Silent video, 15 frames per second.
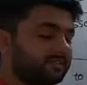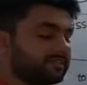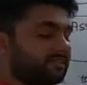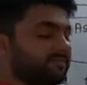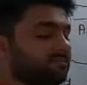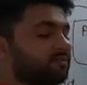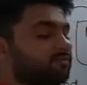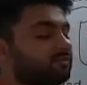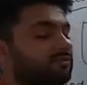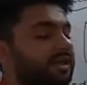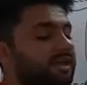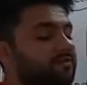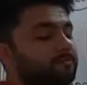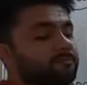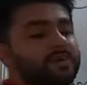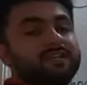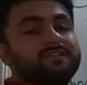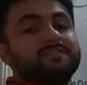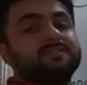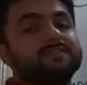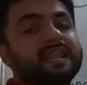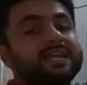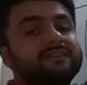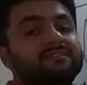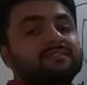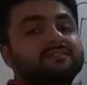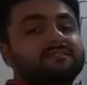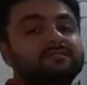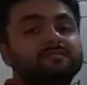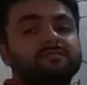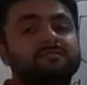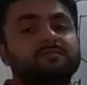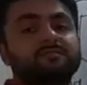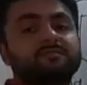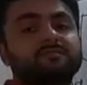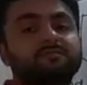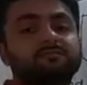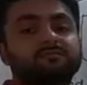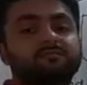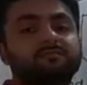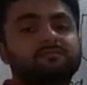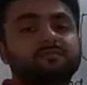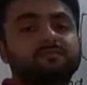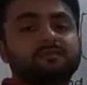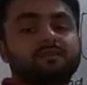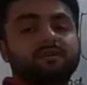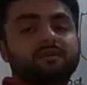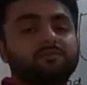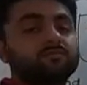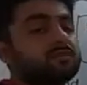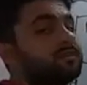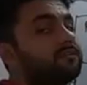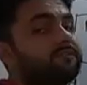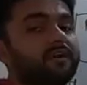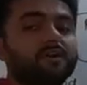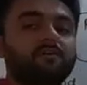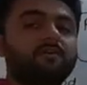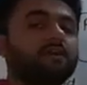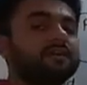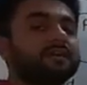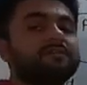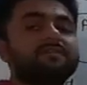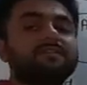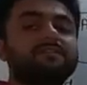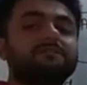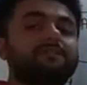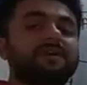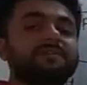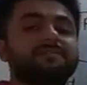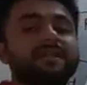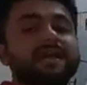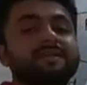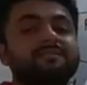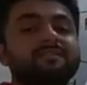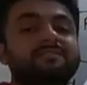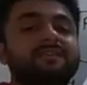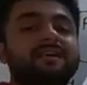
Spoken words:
the sum, you should have page like this. So if you are not having the page like this,